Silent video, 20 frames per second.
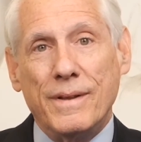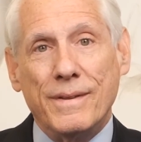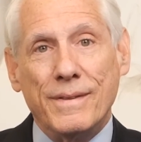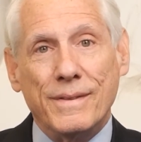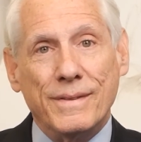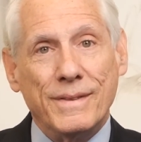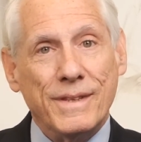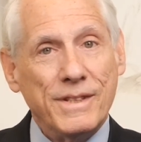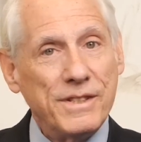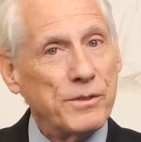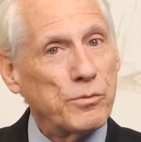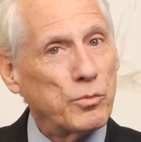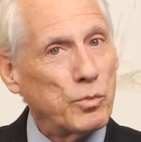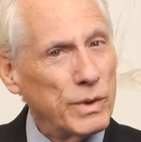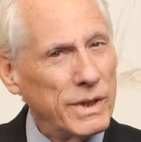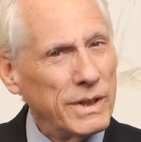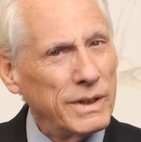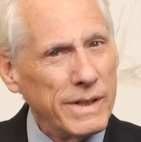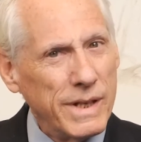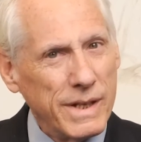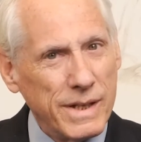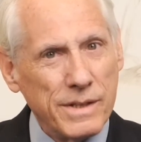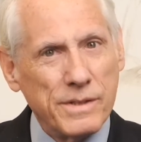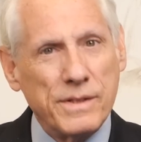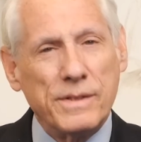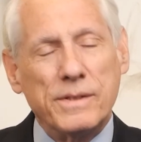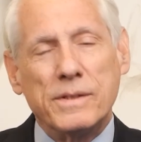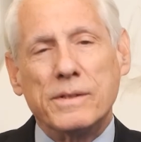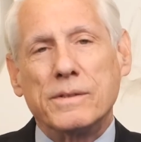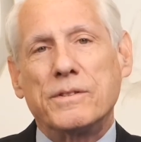This really
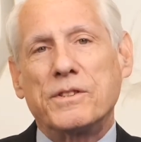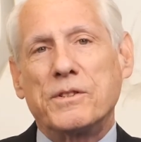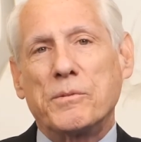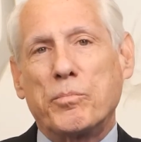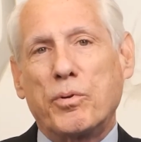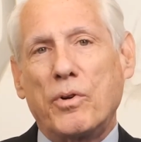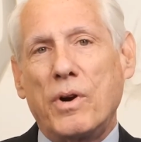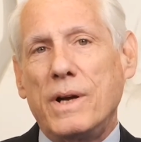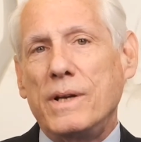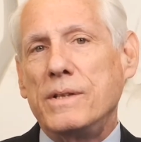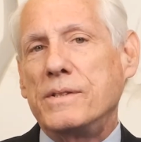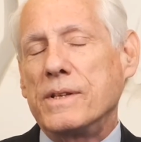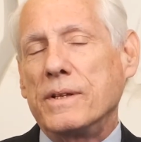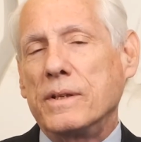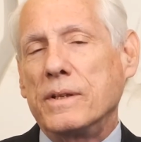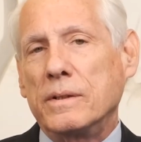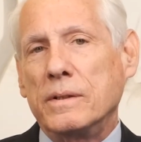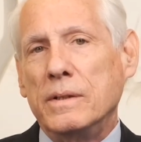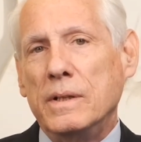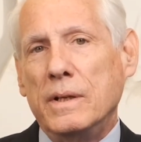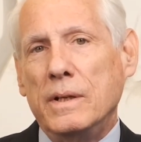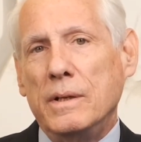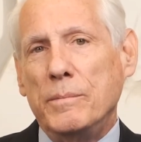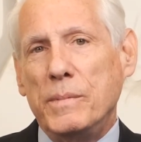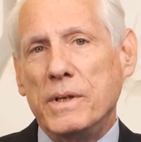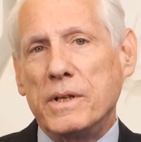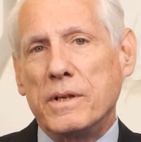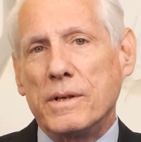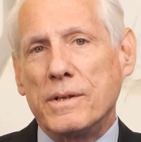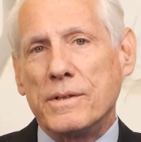isn't surprising
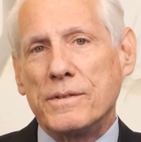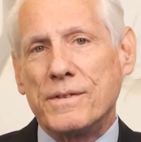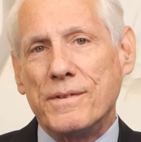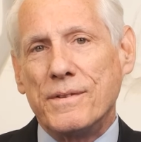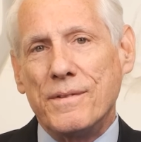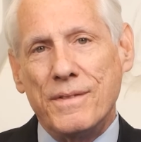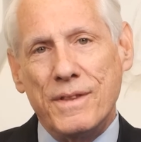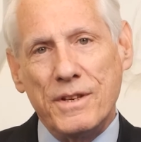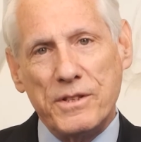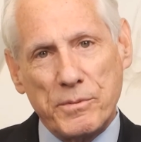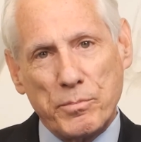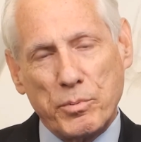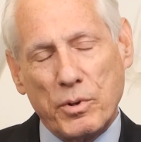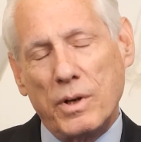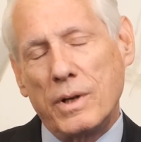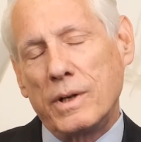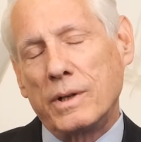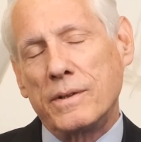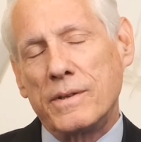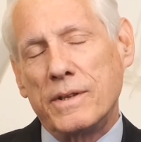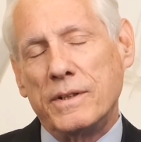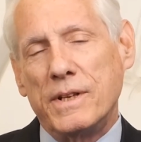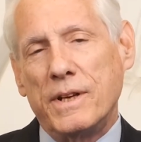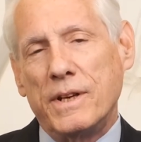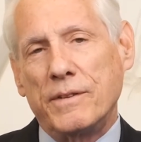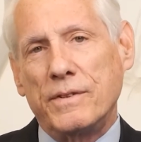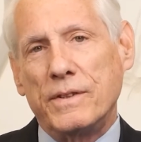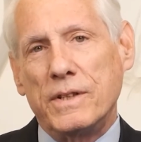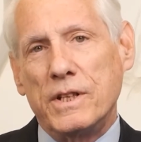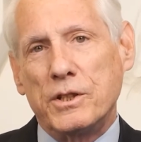because this prong of the
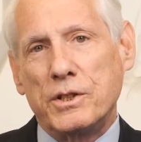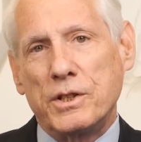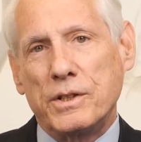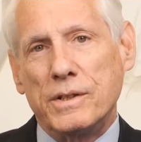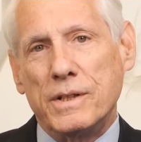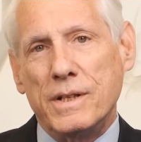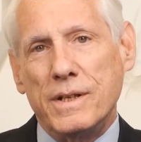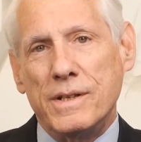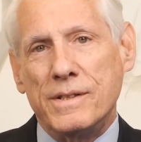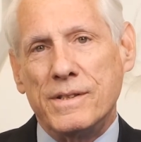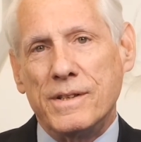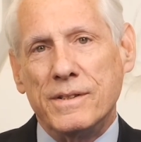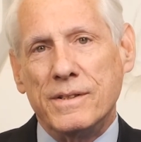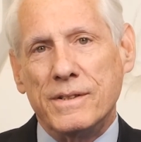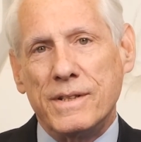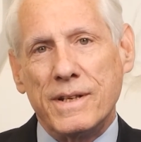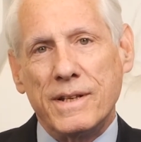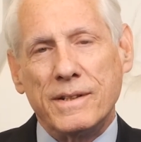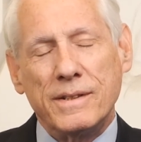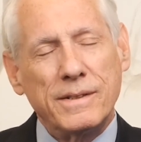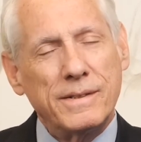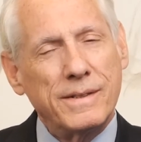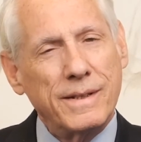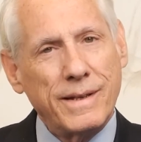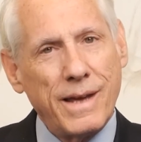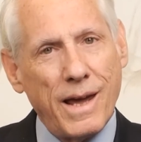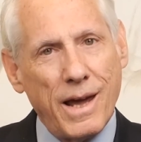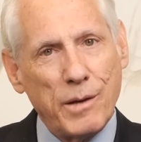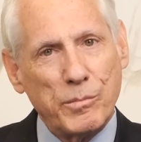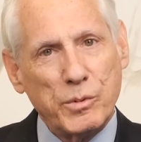definition is intended to
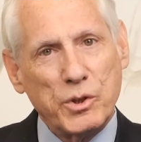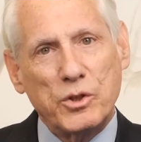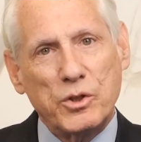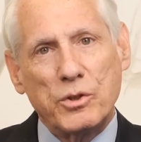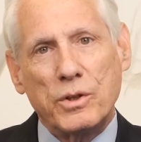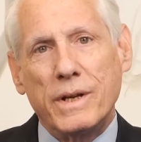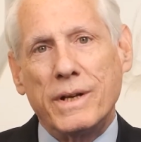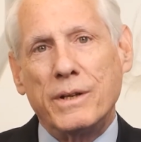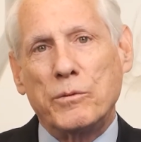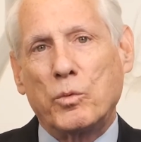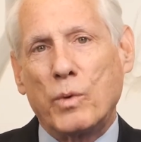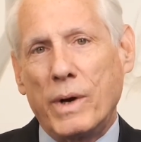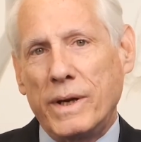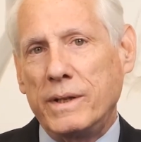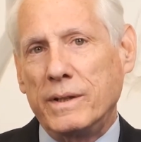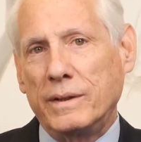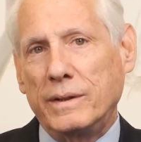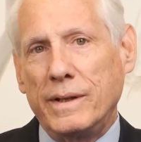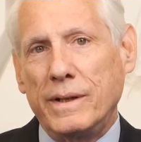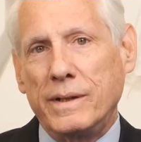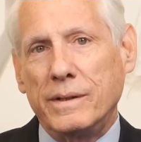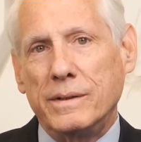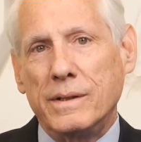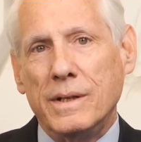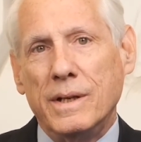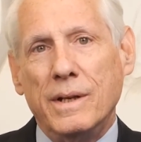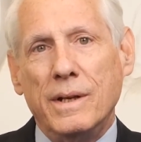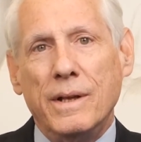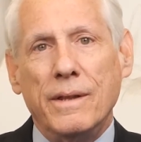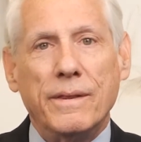capture and regulate
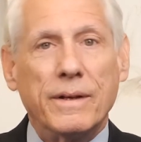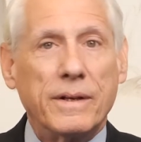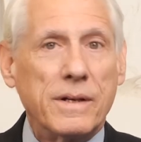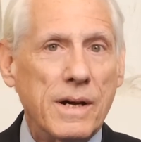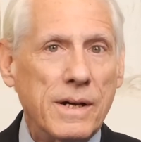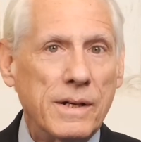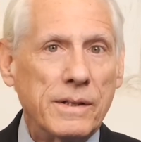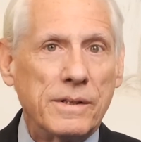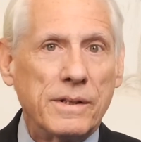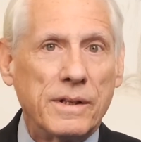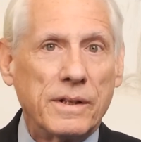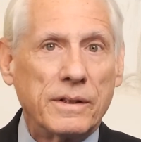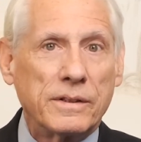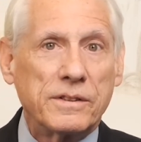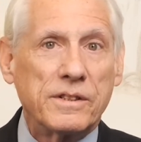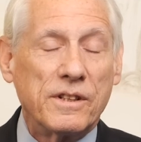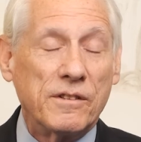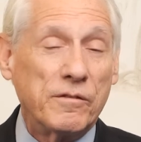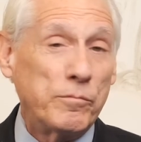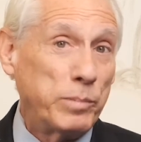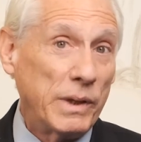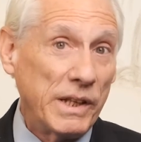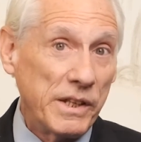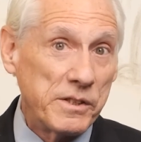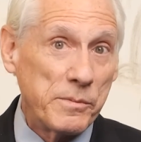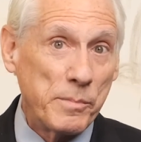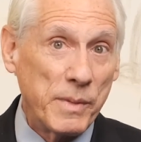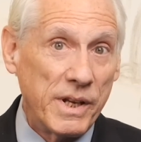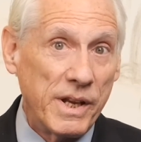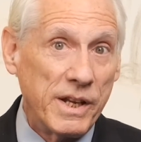the conduct of
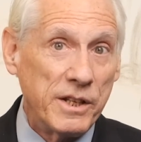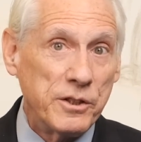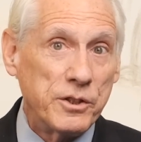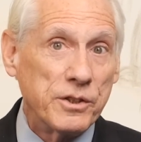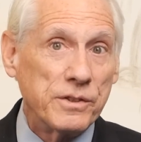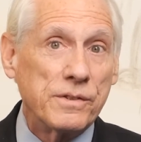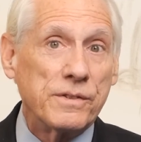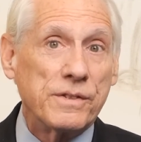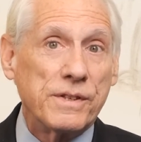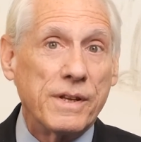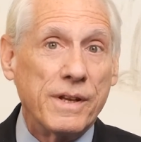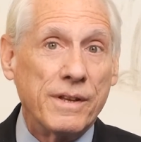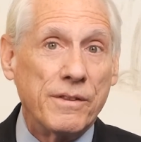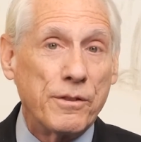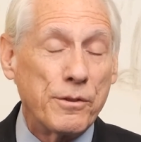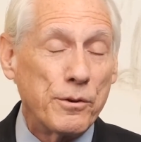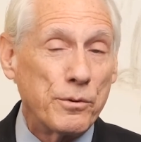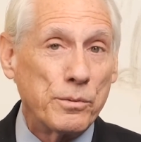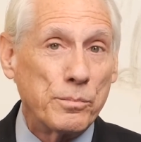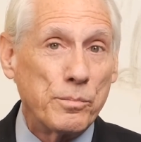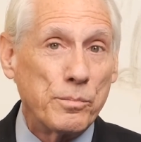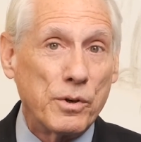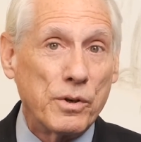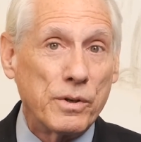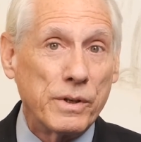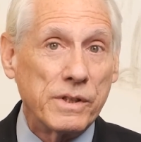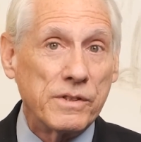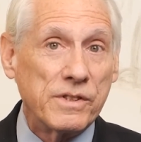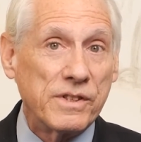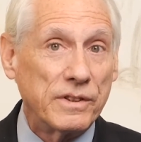placement agents and
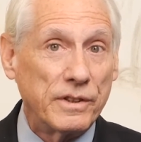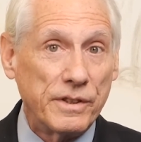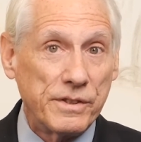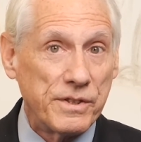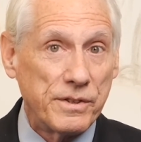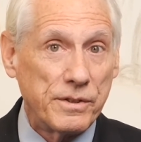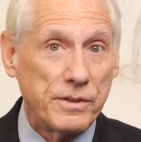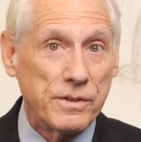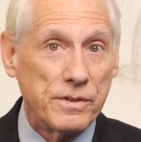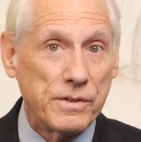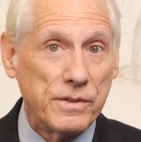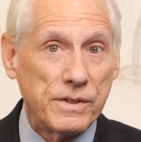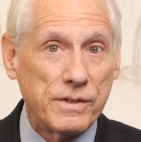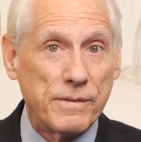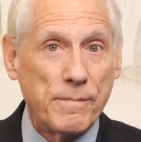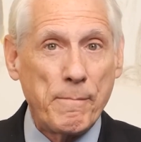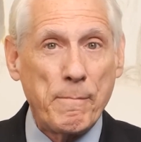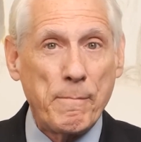third-party solicitors.